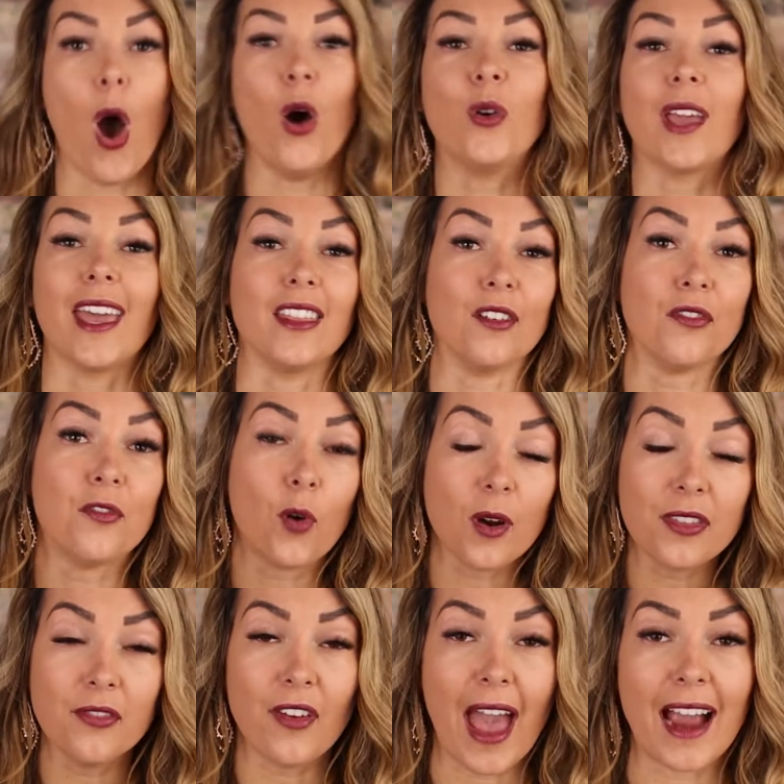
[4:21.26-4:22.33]
Okay, the
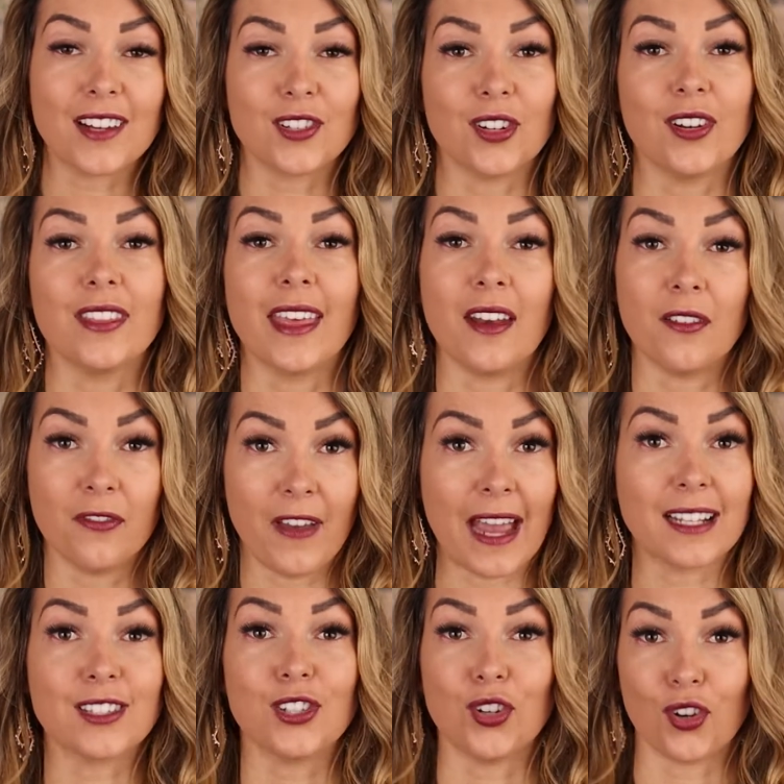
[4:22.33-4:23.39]
fourth factor that
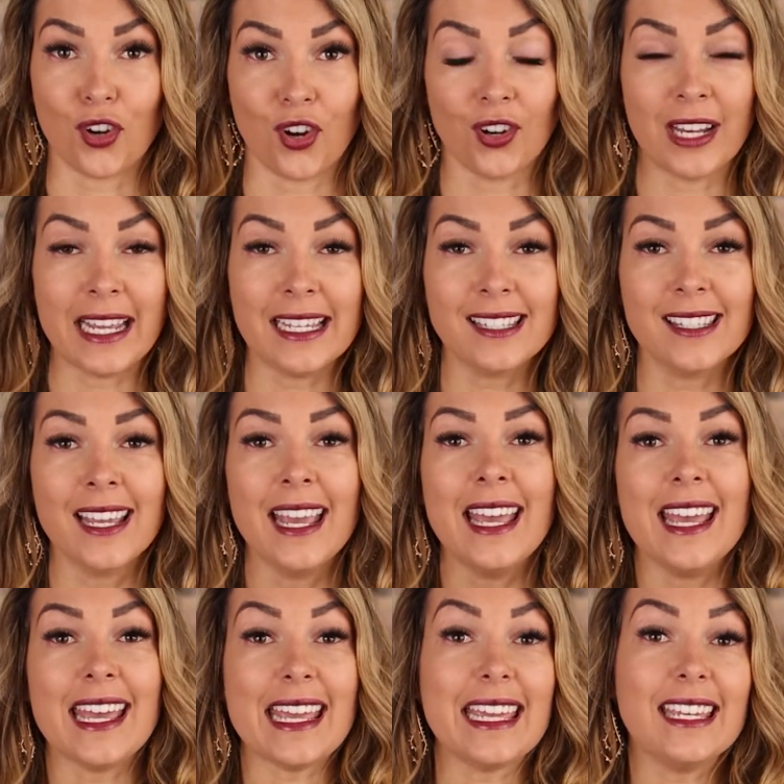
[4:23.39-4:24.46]
affects your earnings
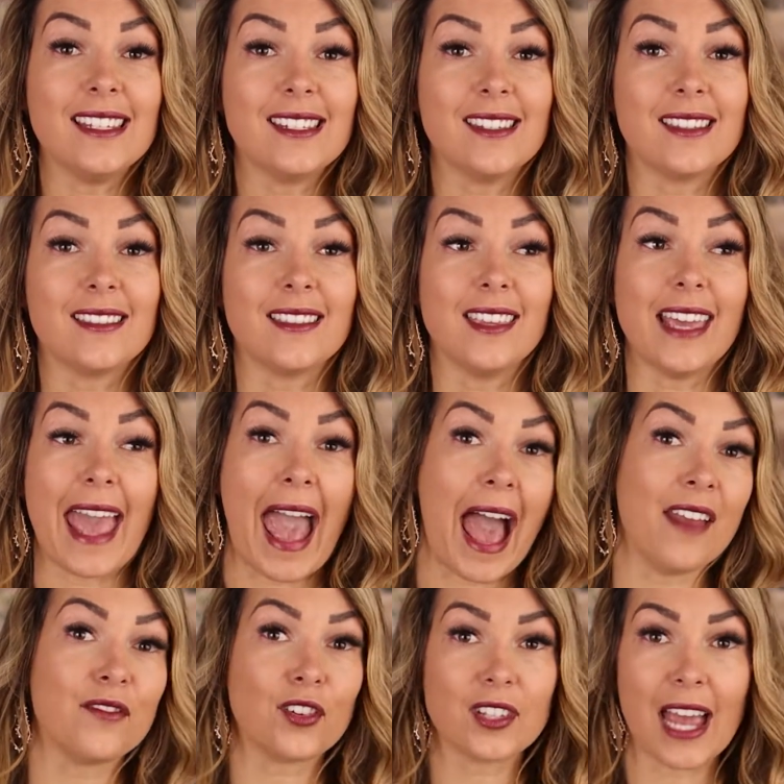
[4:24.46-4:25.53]
is the
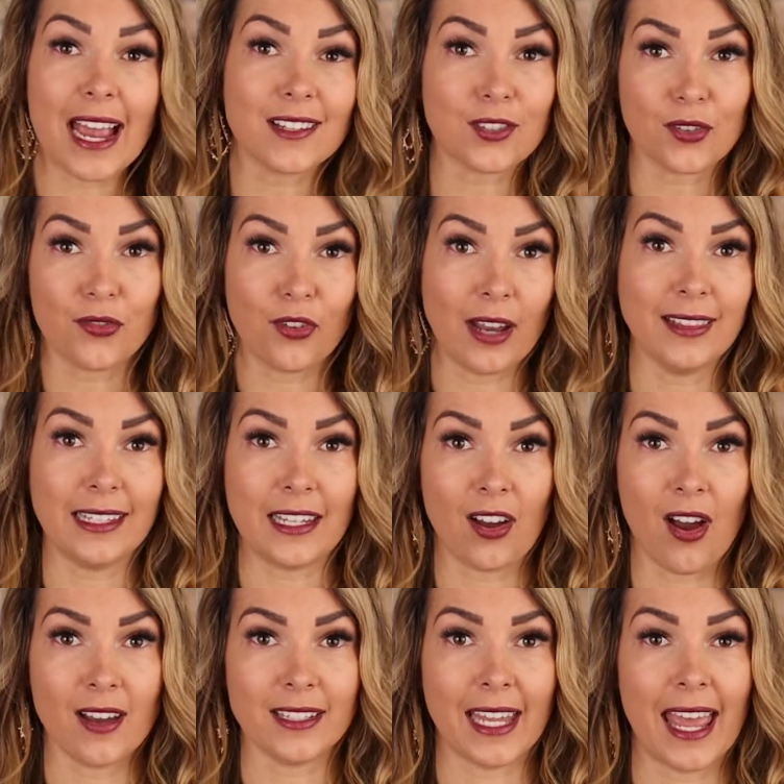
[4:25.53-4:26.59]
advertiser-friendly
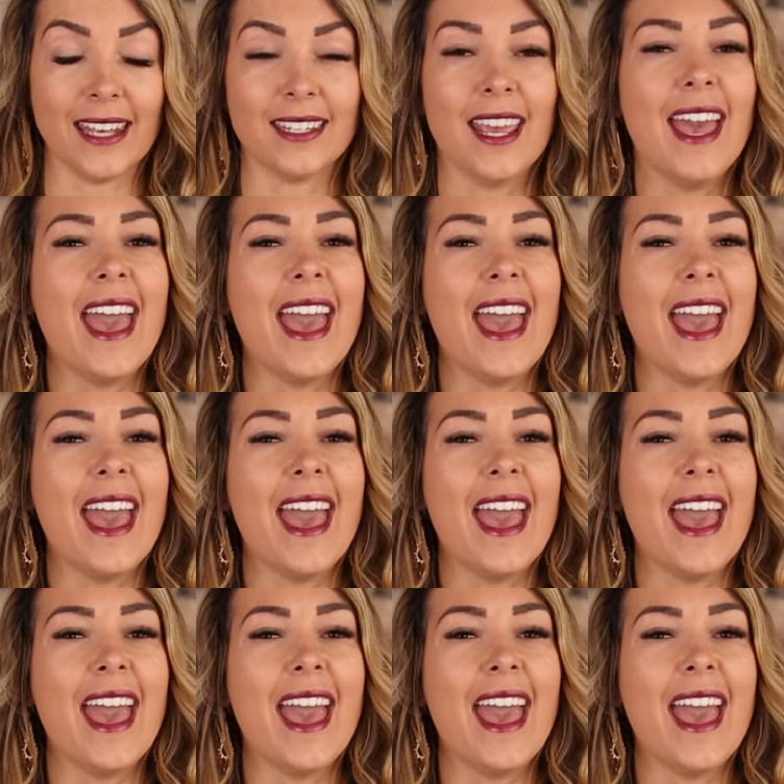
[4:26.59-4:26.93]
content.